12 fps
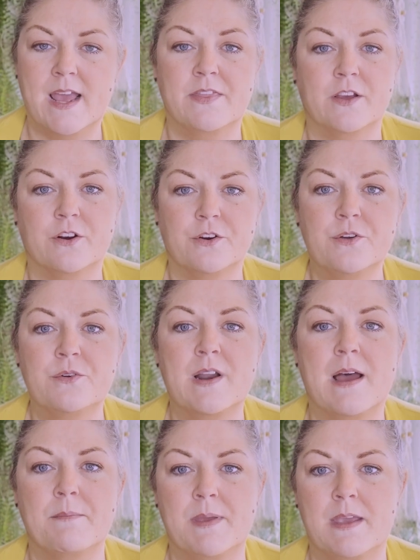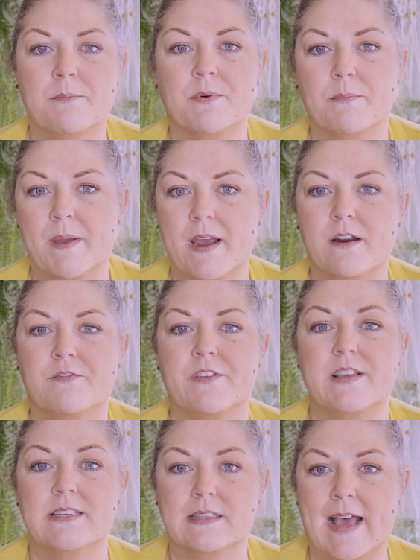and the crew not being prepared for
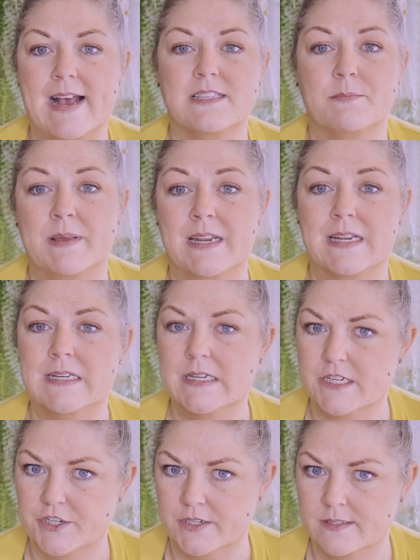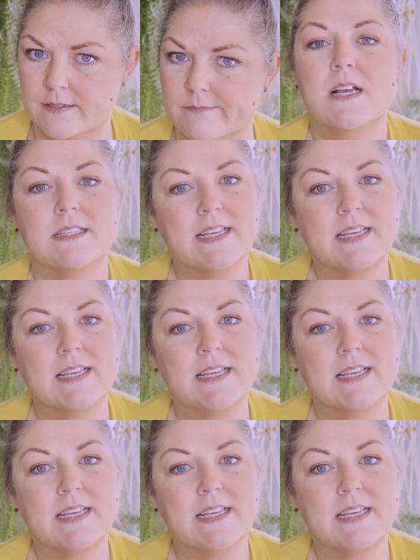these last-minute additions.